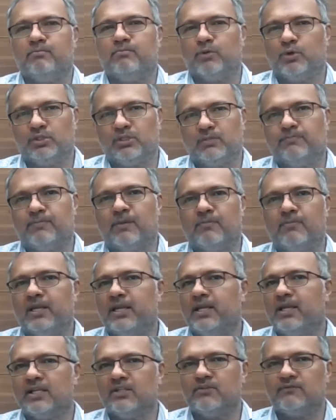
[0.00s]
both
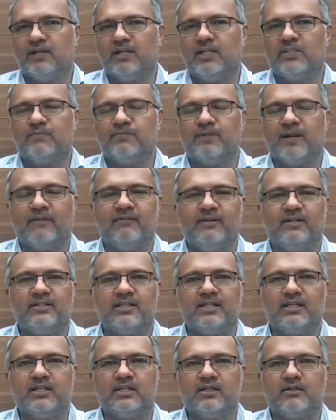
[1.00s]
public as well as private
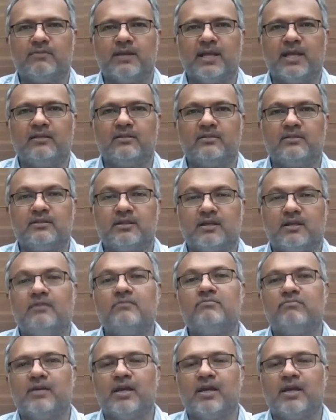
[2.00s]
sector banks,